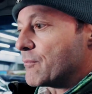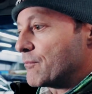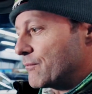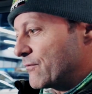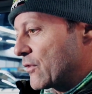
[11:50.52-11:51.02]
a
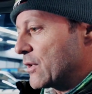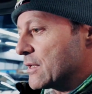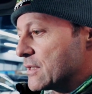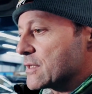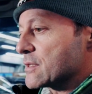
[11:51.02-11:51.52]
very
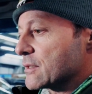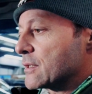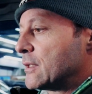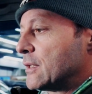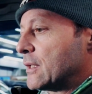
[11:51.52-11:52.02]
decent
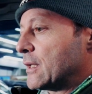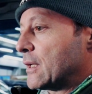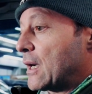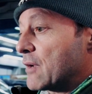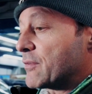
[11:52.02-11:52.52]

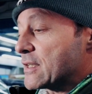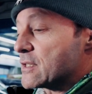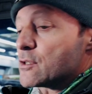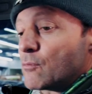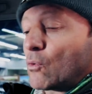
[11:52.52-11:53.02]
hi-fi
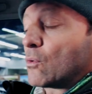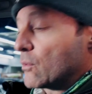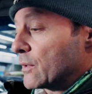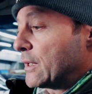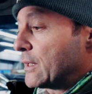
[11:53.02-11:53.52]
system, or
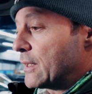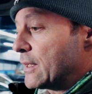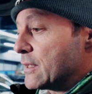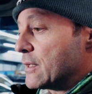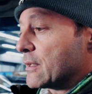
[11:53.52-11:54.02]

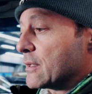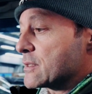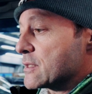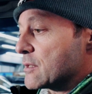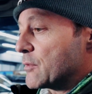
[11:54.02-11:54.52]
indeed a
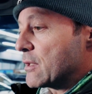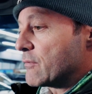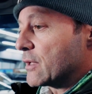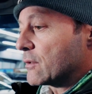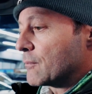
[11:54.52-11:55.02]
system in the
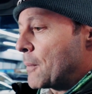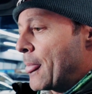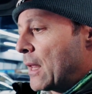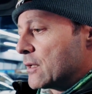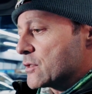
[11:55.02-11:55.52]
vehicle.
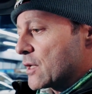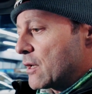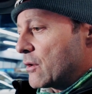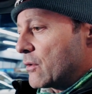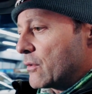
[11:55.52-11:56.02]

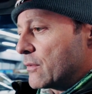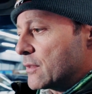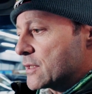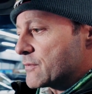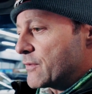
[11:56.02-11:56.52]
So
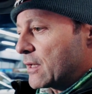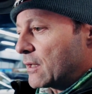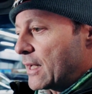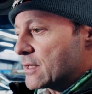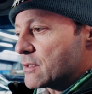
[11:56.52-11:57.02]
this
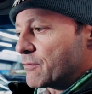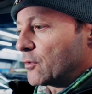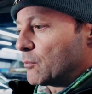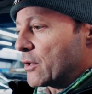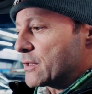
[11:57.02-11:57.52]
vehicle has the
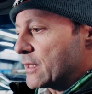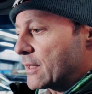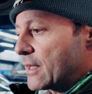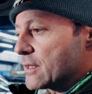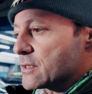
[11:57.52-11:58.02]
full Monty.
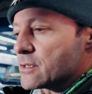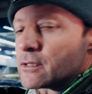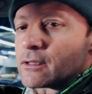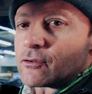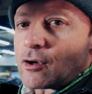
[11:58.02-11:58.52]
It has
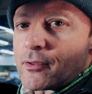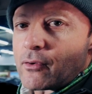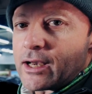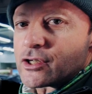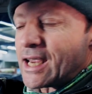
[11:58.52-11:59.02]
a top of
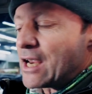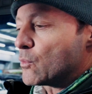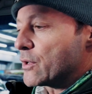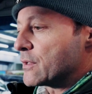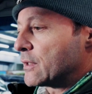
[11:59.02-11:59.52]
the range
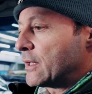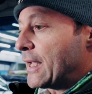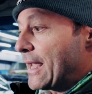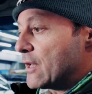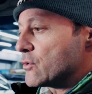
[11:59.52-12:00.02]
Kenwood
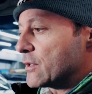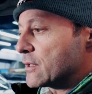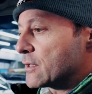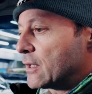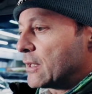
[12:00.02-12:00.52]
head
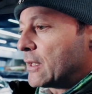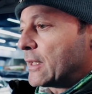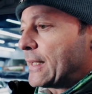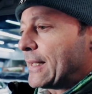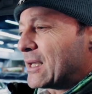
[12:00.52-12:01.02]
unit.
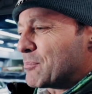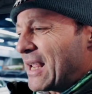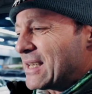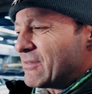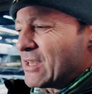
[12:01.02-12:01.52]
It'll
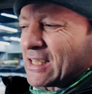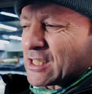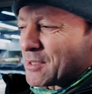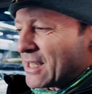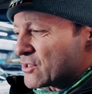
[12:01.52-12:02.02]
play
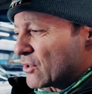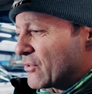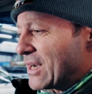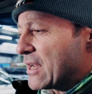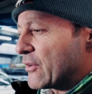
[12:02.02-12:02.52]
DVDs, but that's not
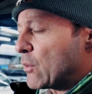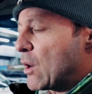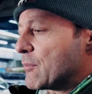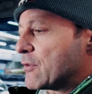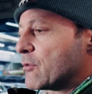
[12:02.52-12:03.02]
really a
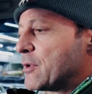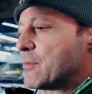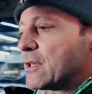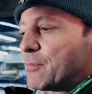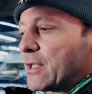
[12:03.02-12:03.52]
requirement for me.
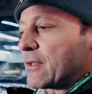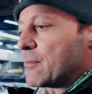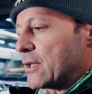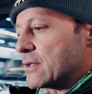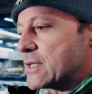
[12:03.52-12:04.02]
But the big thing
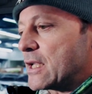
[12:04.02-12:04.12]
about this